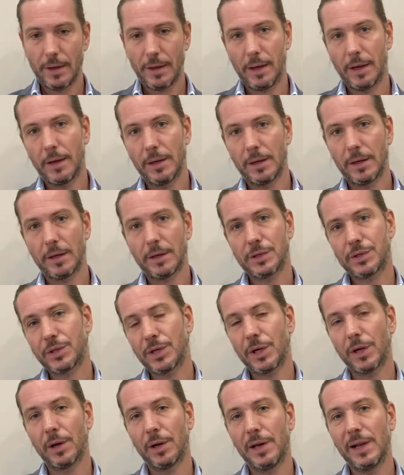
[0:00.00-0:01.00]
And
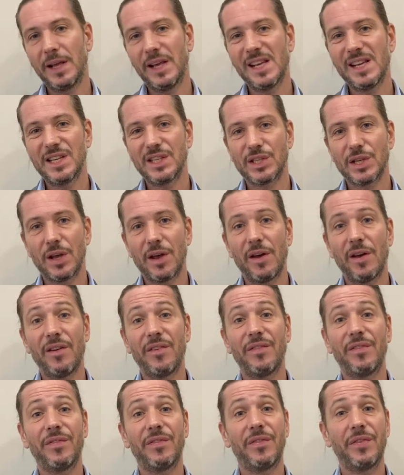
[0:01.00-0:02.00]
secondly is
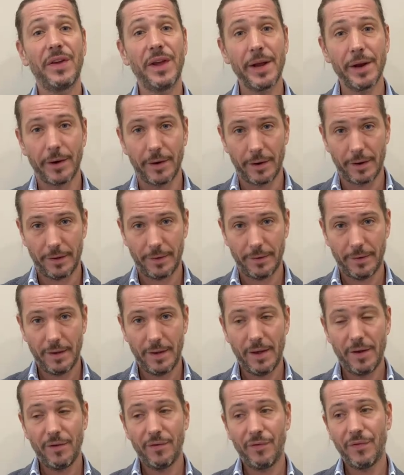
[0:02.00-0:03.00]
fear.
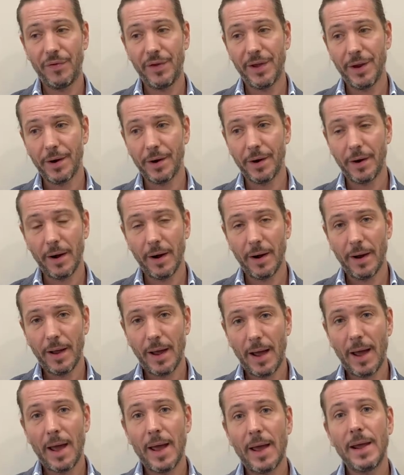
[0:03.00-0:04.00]
Fear,
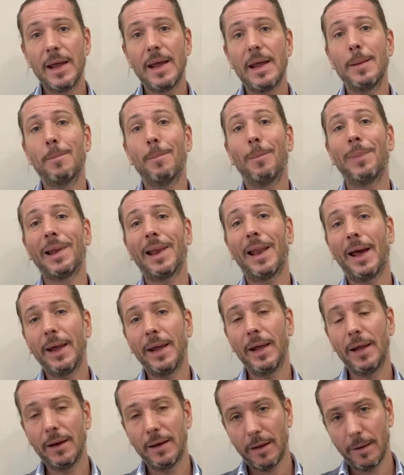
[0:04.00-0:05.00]

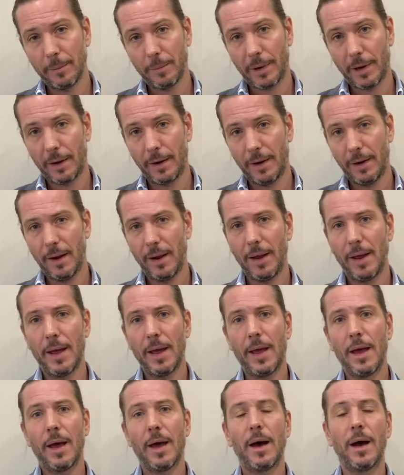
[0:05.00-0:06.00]
implying thereby
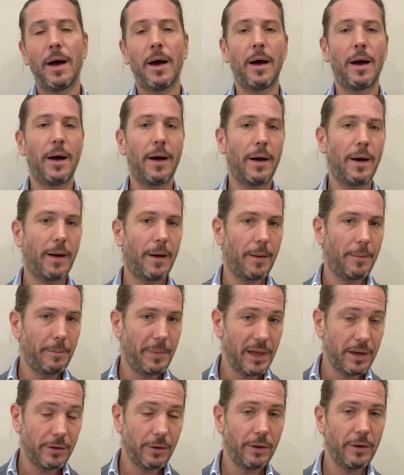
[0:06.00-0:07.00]

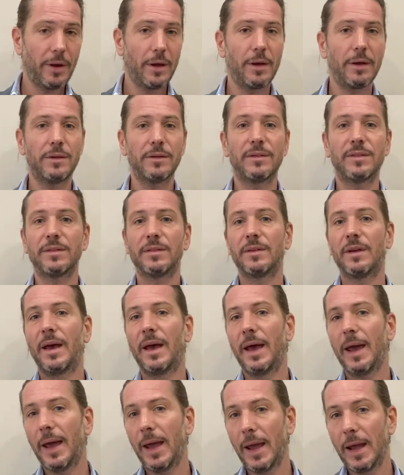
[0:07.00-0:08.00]
bitterness,
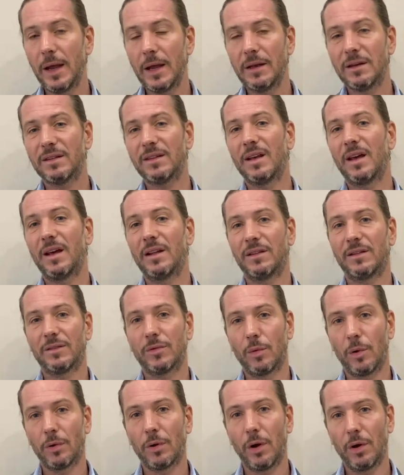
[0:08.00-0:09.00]
hate, and
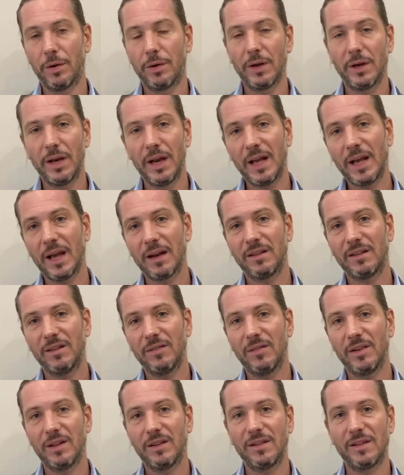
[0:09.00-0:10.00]
so on, all the
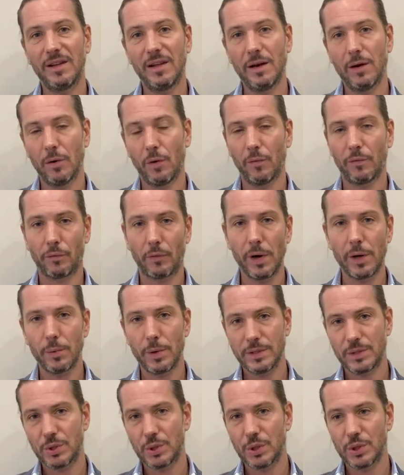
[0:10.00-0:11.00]
negativity, low
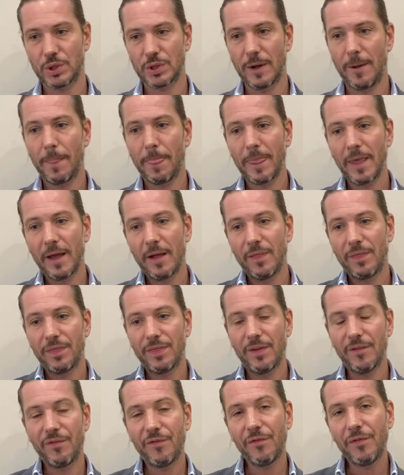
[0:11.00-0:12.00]
frequencies. The